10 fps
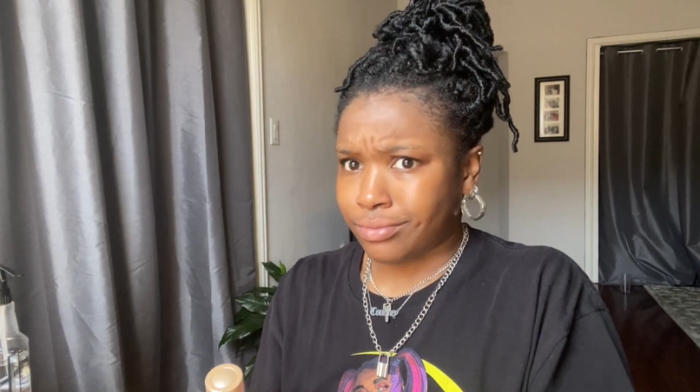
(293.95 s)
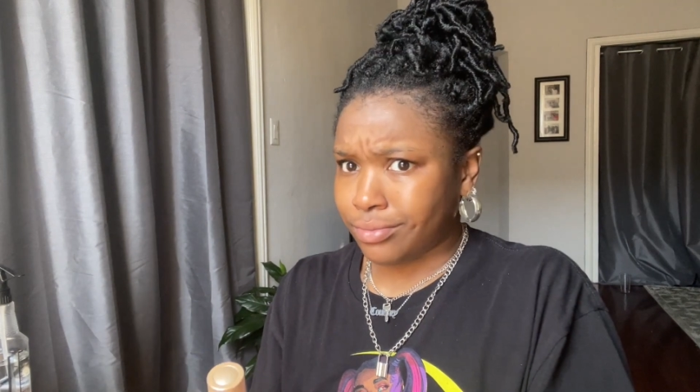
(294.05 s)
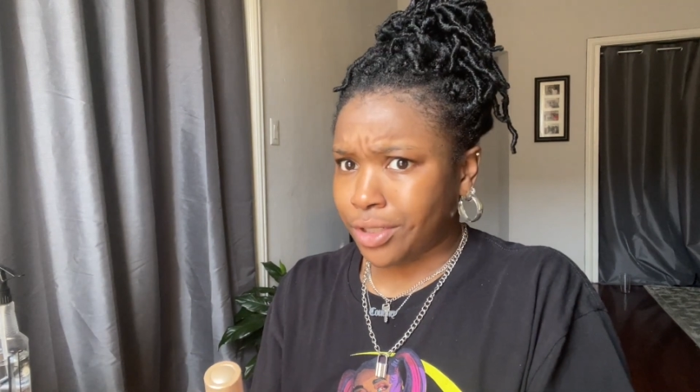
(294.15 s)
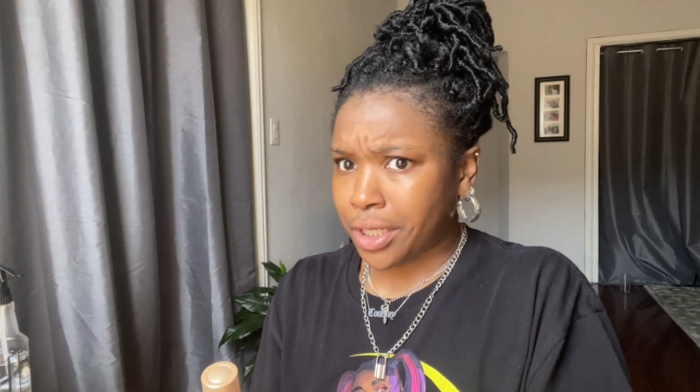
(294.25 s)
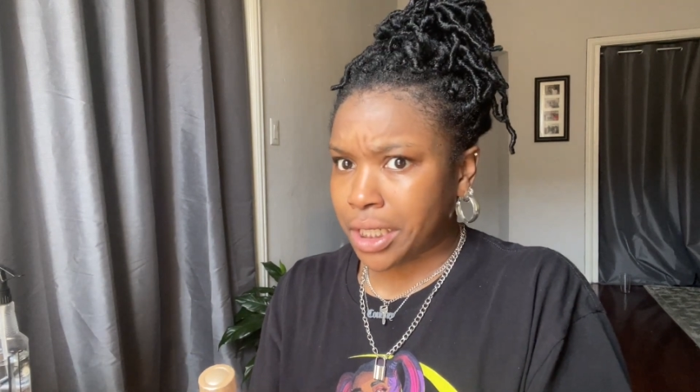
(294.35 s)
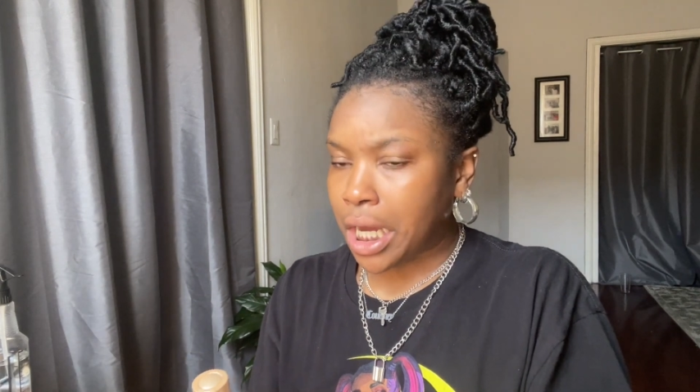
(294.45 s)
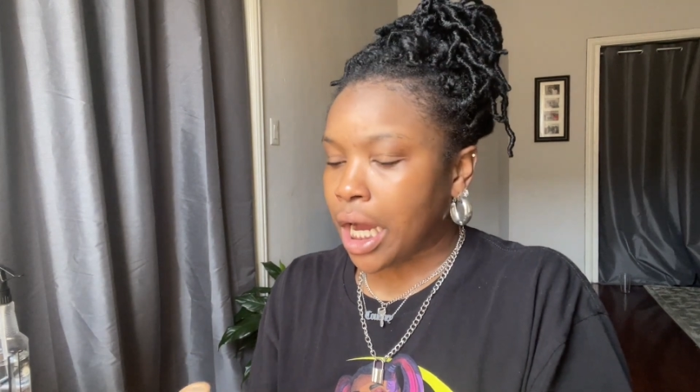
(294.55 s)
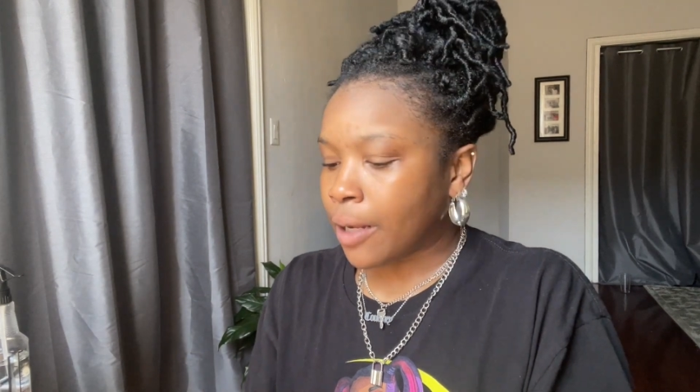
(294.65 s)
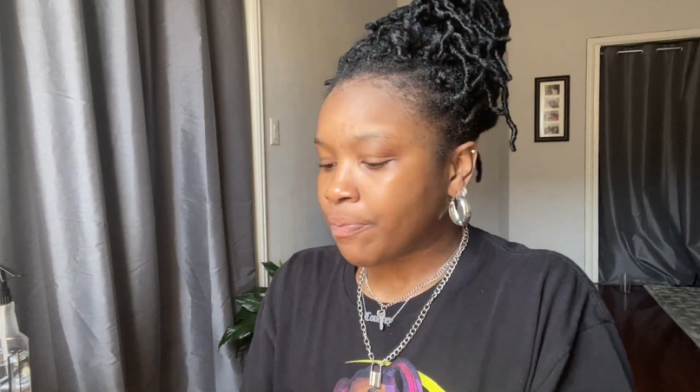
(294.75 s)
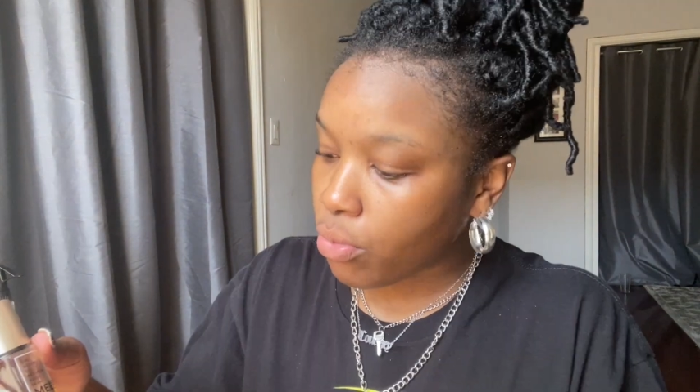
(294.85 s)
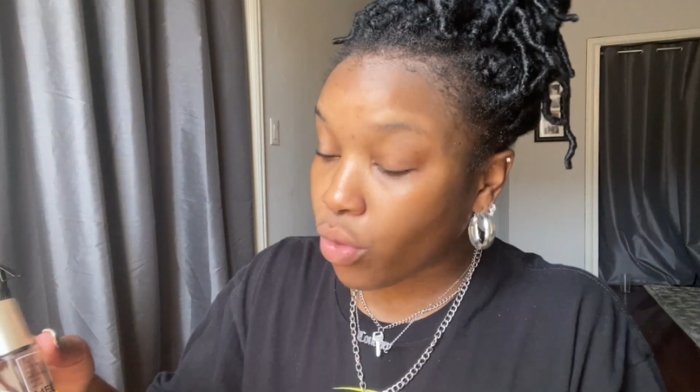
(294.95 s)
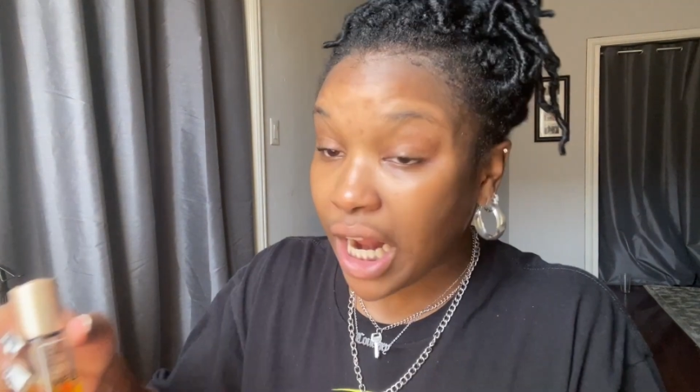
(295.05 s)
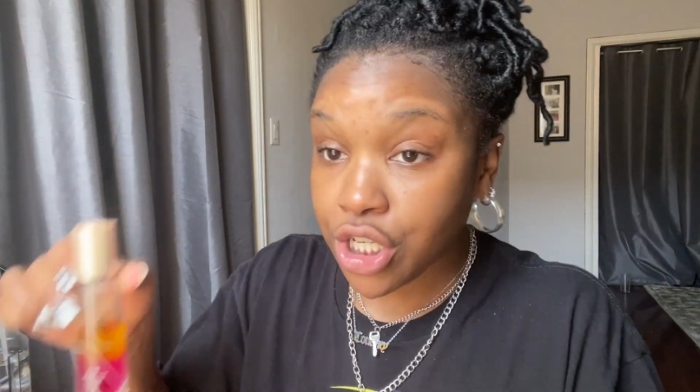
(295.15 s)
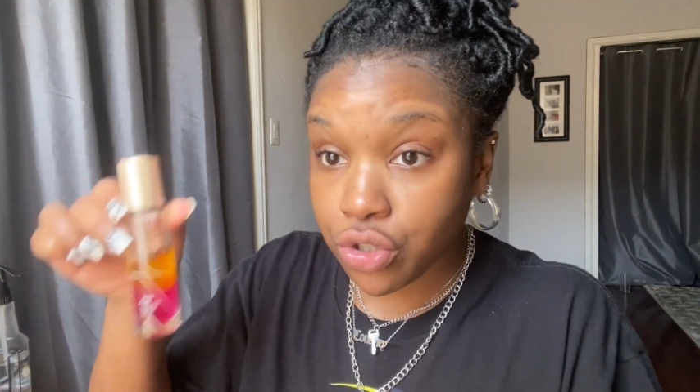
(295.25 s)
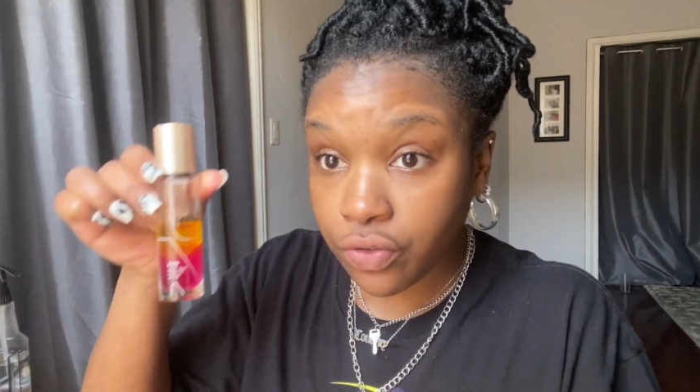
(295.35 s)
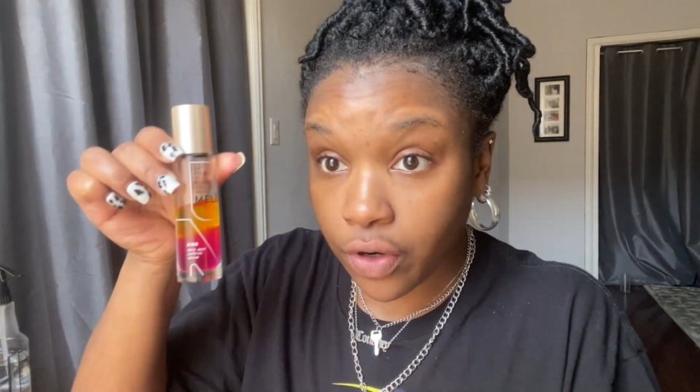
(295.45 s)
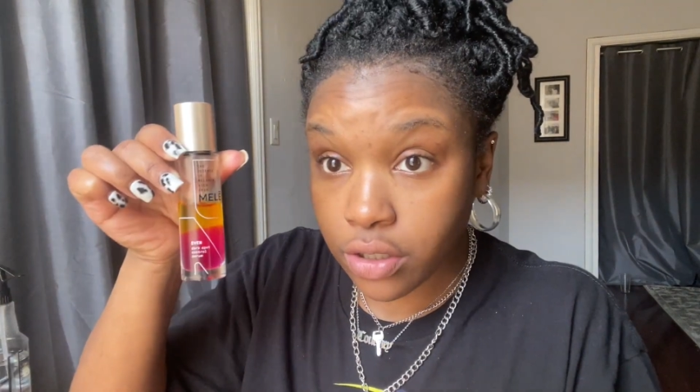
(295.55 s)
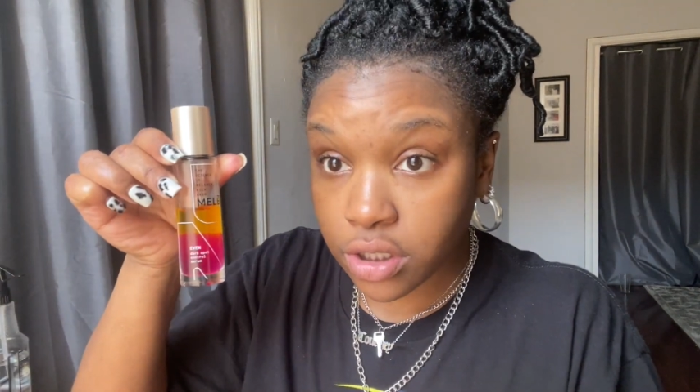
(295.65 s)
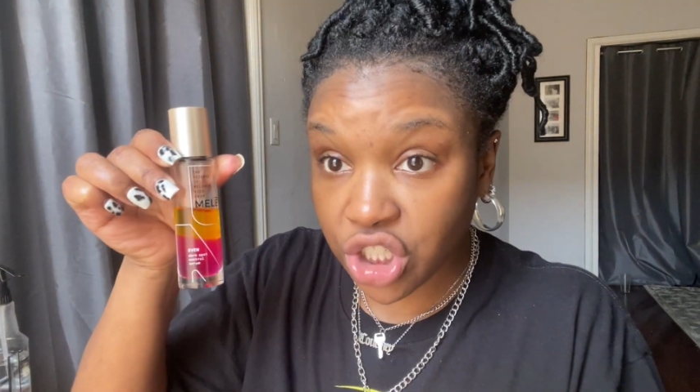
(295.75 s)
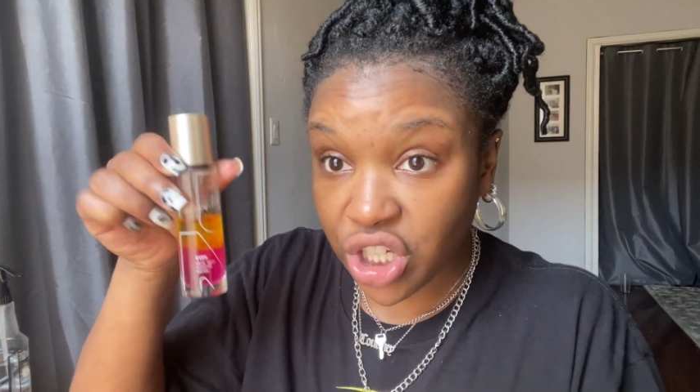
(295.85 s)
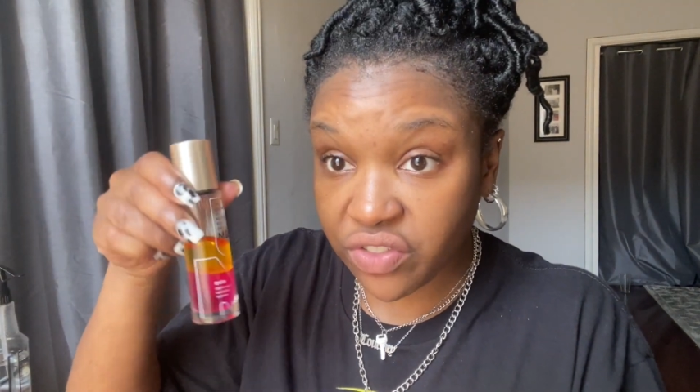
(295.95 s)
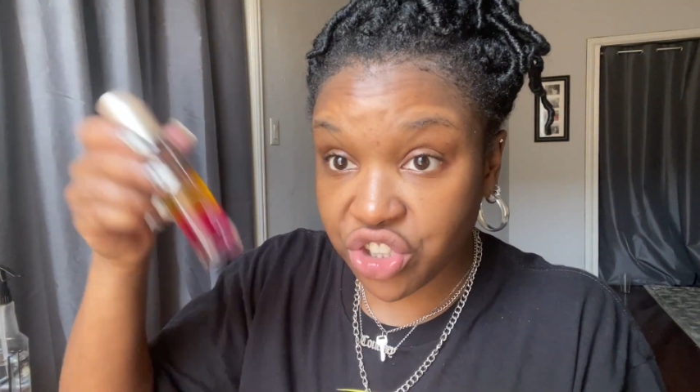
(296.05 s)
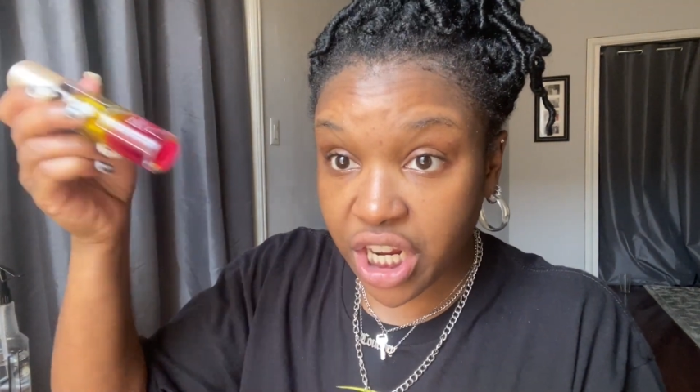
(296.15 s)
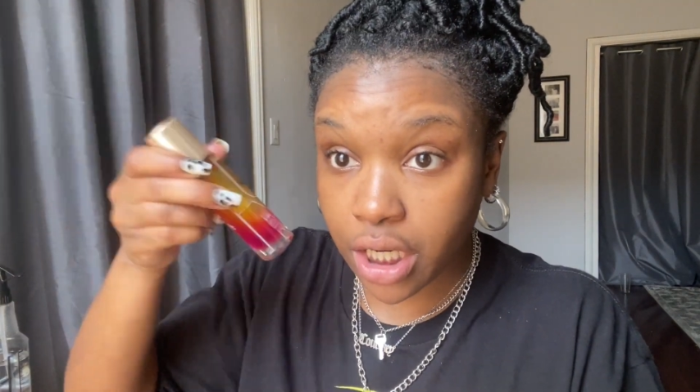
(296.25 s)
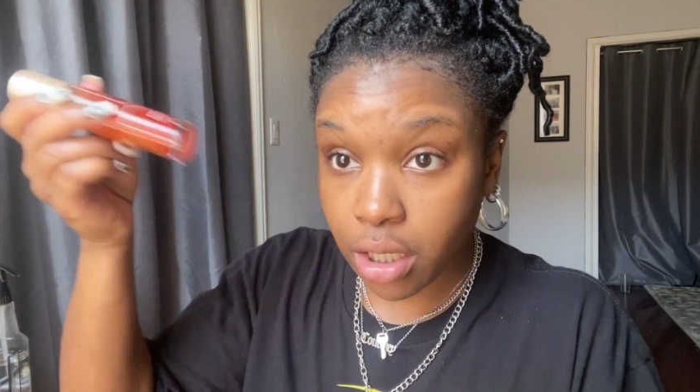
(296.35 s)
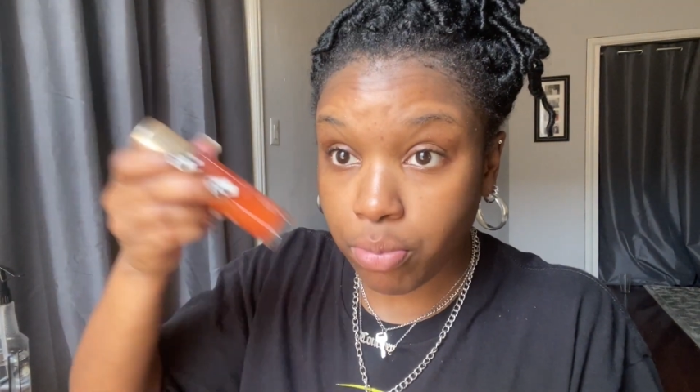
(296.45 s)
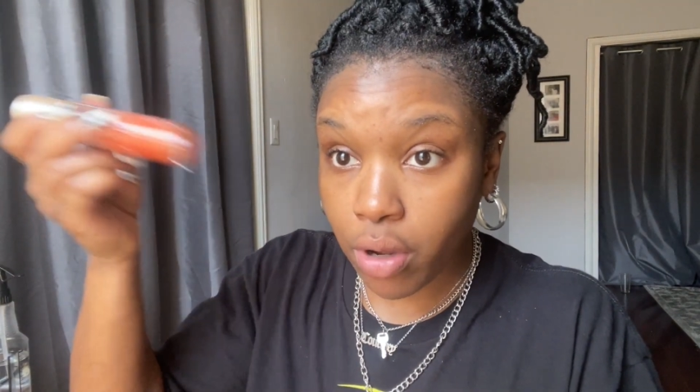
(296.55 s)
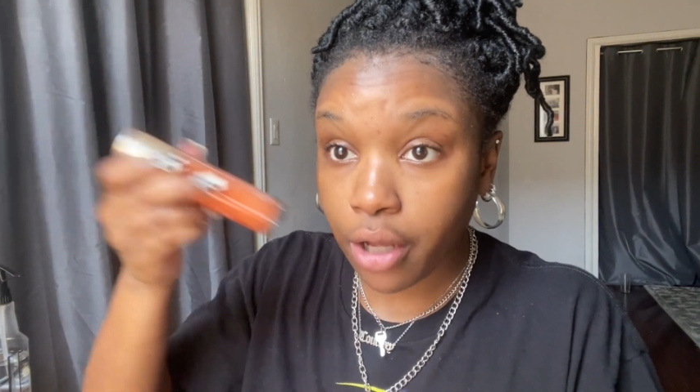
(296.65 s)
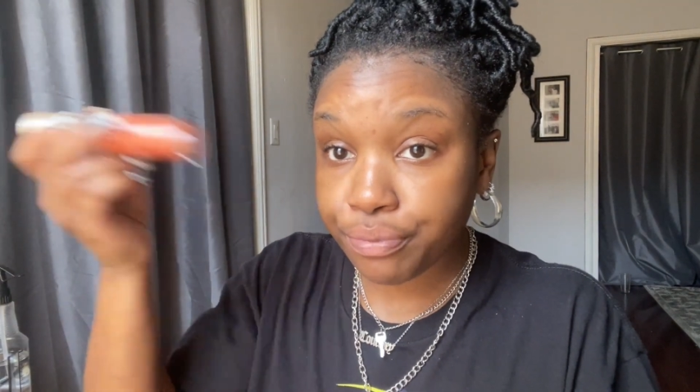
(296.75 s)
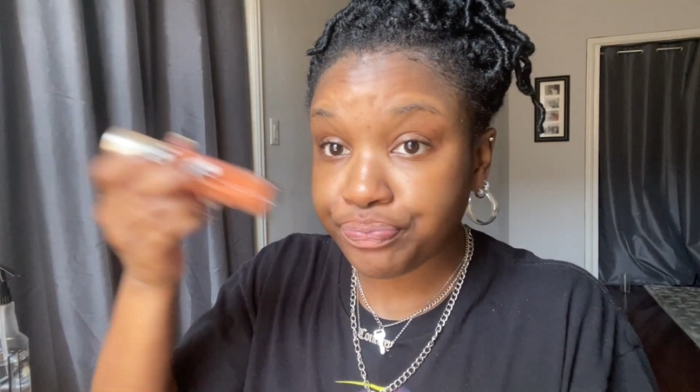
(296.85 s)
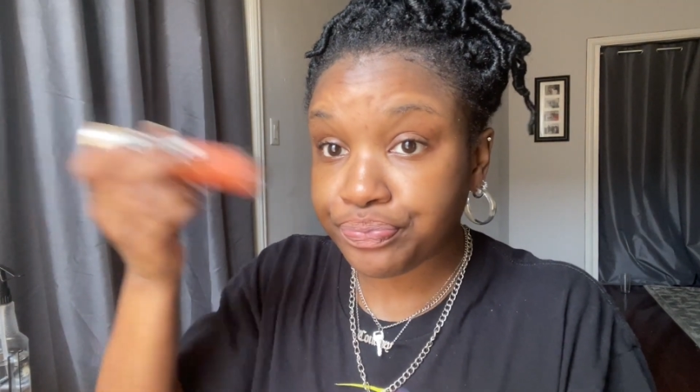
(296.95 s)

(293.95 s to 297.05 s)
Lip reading: Look at God. What I do first, because you have to shake it up well.